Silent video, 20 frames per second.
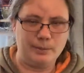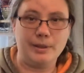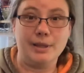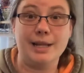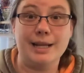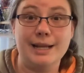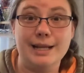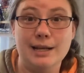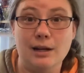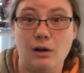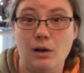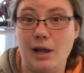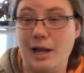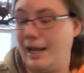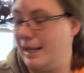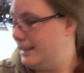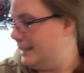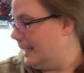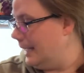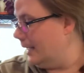me that it
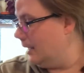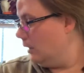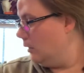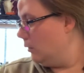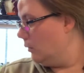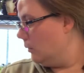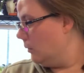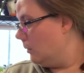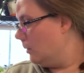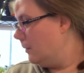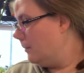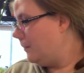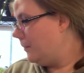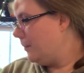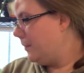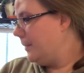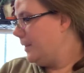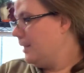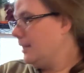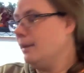has a little
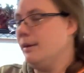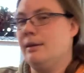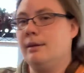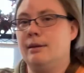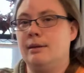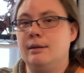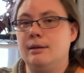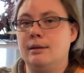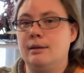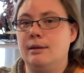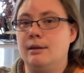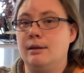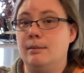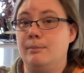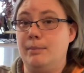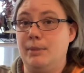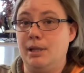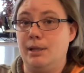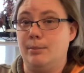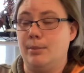
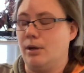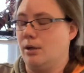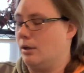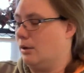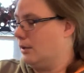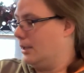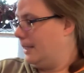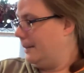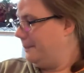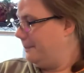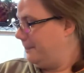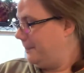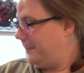mealybug on it.